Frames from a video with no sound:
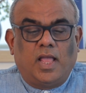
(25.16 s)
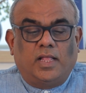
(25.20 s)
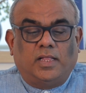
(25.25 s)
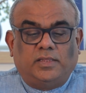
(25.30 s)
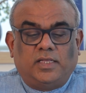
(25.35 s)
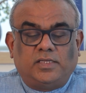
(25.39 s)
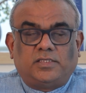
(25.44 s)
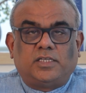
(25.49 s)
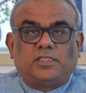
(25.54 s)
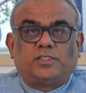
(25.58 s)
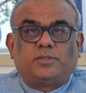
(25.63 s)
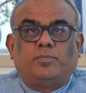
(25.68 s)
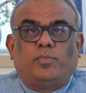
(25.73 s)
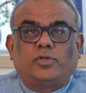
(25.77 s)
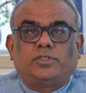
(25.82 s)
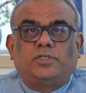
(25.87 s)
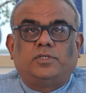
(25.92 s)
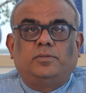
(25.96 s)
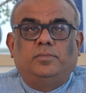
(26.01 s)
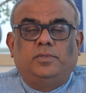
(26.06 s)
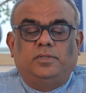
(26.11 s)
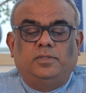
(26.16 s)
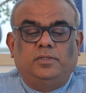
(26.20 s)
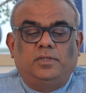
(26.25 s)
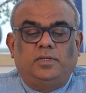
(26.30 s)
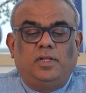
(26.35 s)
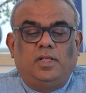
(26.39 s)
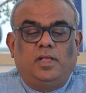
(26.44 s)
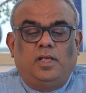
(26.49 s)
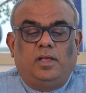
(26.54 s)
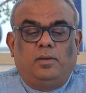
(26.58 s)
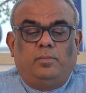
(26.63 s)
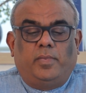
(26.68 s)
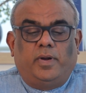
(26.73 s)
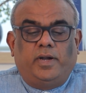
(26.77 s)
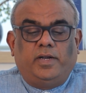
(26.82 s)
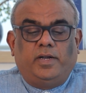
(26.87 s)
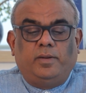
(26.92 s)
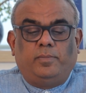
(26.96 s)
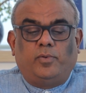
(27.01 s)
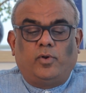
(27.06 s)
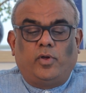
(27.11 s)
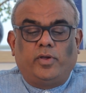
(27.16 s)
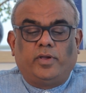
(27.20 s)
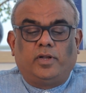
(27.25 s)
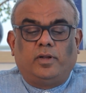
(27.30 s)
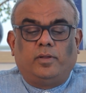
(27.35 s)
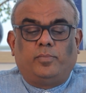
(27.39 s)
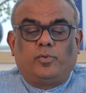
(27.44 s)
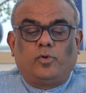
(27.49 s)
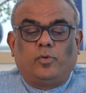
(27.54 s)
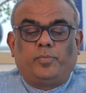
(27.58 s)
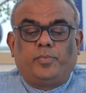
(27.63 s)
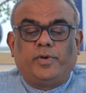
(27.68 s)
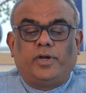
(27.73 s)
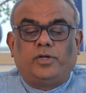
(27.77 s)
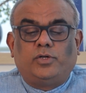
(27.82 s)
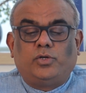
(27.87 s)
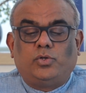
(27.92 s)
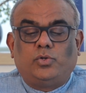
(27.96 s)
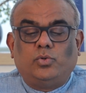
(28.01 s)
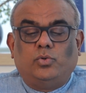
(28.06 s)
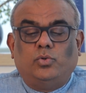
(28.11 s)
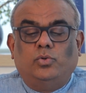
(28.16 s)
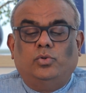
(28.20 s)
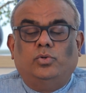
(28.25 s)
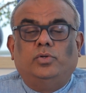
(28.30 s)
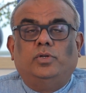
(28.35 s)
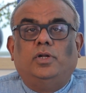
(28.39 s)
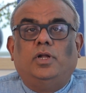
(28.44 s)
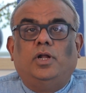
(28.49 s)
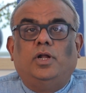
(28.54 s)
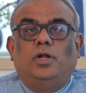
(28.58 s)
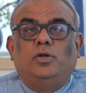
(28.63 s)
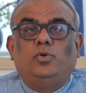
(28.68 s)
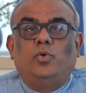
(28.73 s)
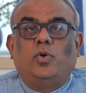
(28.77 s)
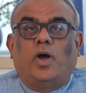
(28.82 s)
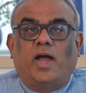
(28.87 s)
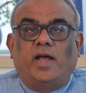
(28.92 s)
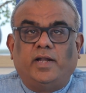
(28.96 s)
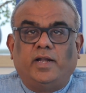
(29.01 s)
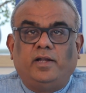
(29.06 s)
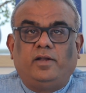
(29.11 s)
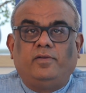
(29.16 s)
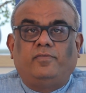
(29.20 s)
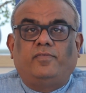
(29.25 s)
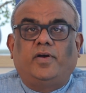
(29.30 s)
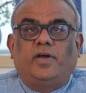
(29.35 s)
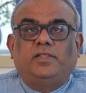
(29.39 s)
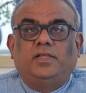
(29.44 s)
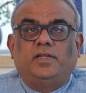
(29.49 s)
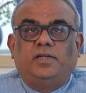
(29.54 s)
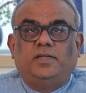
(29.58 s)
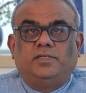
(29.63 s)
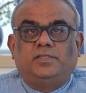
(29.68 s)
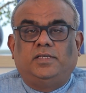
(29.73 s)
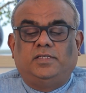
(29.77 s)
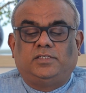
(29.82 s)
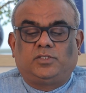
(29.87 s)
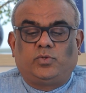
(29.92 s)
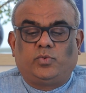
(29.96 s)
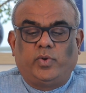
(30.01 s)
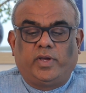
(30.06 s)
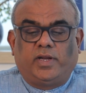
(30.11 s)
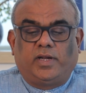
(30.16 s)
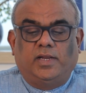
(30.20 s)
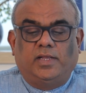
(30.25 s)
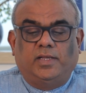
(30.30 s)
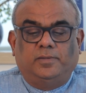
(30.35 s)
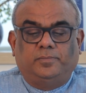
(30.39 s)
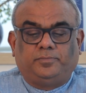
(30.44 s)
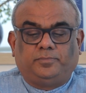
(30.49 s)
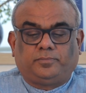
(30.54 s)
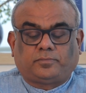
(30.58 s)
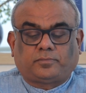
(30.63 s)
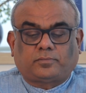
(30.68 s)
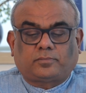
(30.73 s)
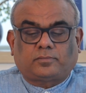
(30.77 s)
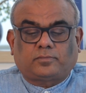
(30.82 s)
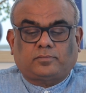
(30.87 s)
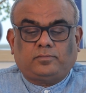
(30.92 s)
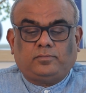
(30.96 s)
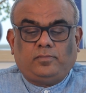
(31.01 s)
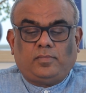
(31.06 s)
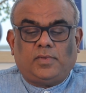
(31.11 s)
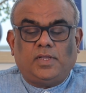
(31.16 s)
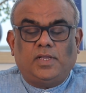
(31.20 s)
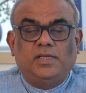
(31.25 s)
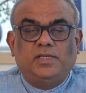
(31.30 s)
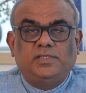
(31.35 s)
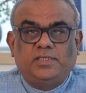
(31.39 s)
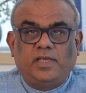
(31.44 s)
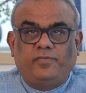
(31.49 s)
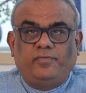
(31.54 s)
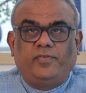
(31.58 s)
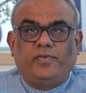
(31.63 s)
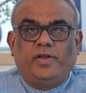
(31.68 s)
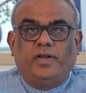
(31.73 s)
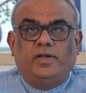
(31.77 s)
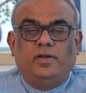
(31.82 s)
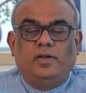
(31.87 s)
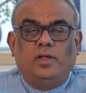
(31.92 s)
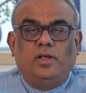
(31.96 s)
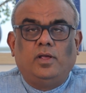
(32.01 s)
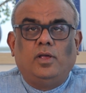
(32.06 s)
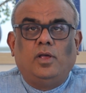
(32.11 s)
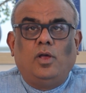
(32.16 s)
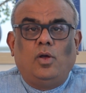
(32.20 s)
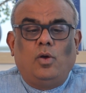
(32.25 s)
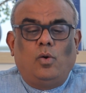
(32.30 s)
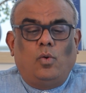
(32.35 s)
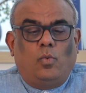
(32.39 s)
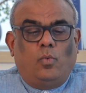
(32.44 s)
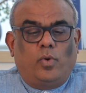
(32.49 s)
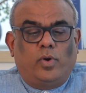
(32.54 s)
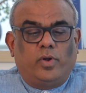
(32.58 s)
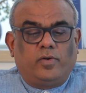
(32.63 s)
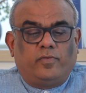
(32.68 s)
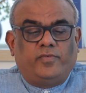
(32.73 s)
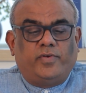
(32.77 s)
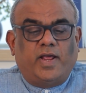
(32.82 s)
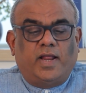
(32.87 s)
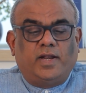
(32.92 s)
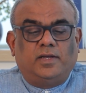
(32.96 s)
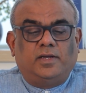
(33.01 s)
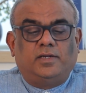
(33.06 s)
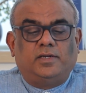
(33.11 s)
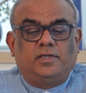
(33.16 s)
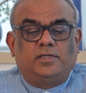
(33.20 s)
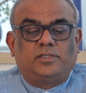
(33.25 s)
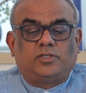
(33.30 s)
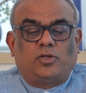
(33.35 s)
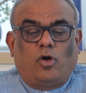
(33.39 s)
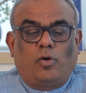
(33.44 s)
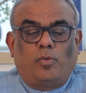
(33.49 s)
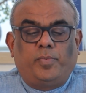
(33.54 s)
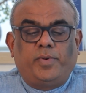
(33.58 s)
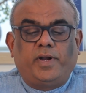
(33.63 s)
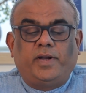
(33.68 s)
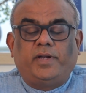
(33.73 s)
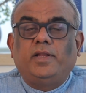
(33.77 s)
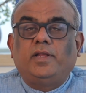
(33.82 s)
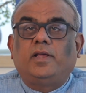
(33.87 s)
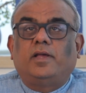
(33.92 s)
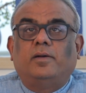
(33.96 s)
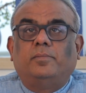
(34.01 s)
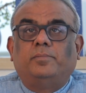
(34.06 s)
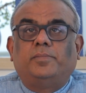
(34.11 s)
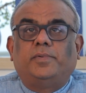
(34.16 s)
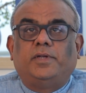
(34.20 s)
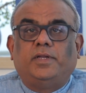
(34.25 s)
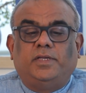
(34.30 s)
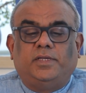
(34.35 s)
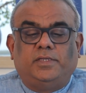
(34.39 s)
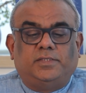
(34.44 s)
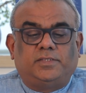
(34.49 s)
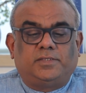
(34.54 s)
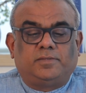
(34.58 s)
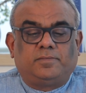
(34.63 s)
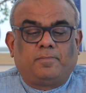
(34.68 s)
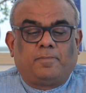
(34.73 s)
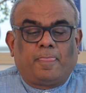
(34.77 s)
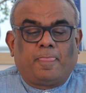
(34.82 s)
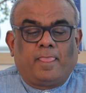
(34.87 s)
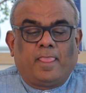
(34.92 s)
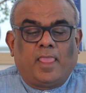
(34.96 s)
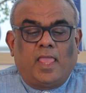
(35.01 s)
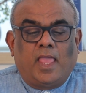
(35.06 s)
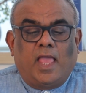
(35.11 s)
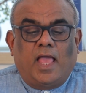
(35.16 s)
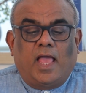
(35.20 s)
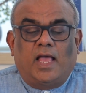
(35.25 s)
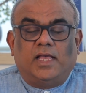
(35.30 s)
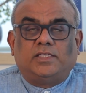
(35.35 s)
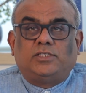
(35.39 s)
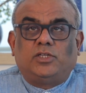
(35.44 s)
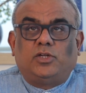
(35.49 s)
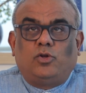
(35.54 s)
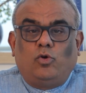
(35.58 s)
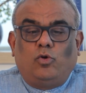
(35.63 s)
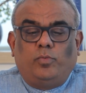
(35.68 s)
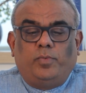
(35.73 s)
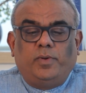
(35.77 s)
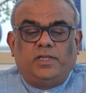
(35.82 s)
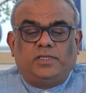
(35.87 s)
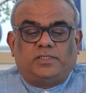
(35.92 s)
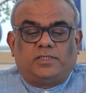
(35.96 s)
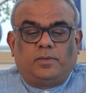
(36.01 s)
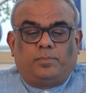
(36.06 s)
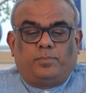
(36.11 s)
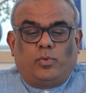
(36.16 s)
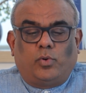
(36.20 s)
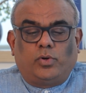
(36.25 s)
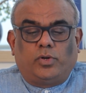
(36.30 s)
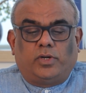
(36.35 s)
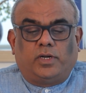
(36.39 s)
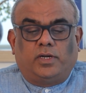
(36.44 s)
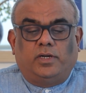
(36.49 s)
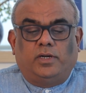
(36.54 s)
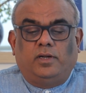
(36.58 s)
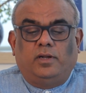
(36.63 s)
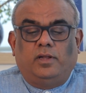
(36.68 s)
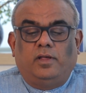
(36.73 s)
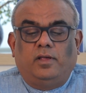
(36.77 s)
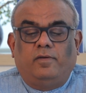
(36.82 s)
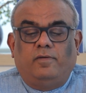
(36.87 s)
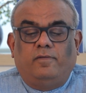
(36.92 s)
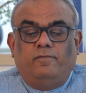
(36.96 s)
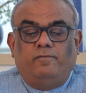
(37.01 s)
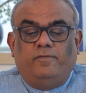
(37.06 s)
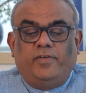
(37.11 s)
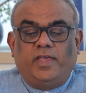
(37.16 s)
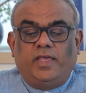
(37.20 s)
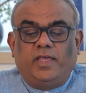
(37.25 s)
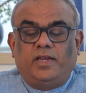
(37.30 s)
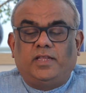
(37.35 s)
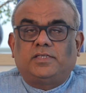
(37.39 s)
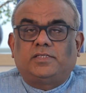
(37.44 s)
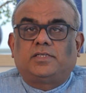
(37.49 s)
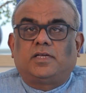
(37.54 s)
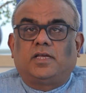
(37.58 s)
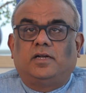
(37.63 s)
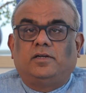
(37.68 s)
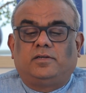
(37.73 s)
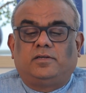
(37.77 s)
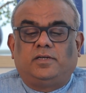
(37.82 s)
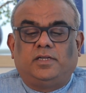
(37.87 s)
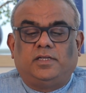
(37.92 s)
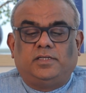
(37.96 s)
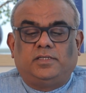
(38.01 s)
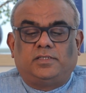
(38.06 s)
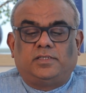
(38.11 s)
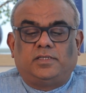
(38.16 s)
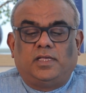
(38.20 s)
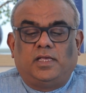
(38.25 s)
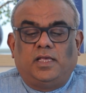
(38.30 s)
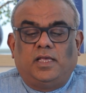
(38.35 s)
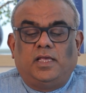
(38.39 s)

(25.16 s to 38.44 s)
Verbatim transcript: This is possible by deploying an appropriate tool to identify the disease quickly. Cepheid, one of Danaher's operating companies, has globally supported various countries